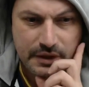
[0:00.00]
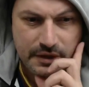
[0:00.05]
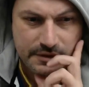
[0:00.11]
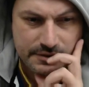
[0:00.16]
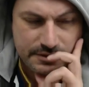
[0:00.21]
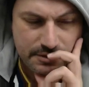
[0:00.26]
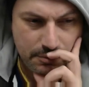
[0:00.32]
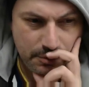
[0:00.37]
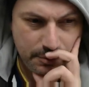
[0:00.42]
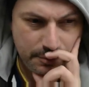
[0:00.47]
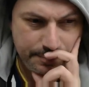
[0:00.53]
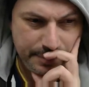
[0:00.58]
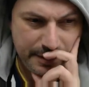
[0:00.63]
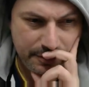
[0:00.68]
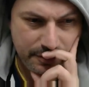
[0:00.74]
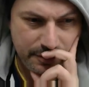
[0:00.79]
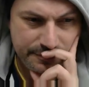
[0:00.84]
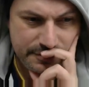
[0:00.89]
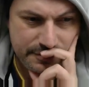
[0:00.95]
So what we're better
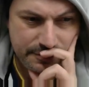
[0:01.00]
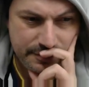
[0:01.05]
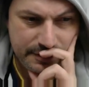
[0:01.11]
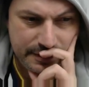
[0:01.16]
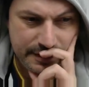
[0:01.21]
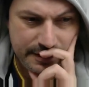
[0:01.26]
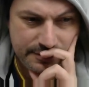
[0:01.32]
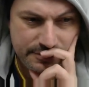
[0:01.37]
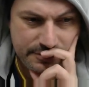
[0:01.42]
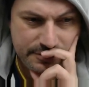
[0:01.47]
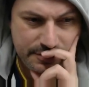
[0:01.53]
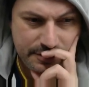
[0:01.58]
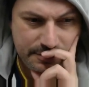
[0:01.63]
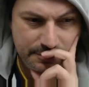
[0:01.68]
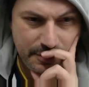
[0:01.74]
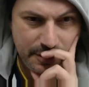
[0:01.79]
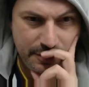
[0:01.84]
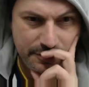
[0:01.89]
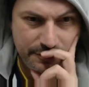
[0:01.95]
off doing now is turning
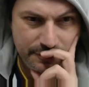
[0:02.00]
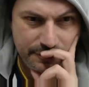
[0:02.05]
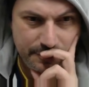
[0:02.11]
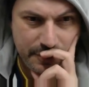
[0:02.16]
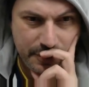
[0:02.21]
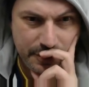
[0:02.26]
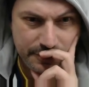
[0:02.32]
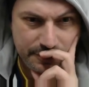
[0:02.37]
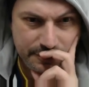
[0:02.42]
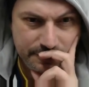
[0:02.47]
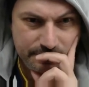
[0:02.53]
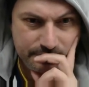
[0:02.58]
both of them on.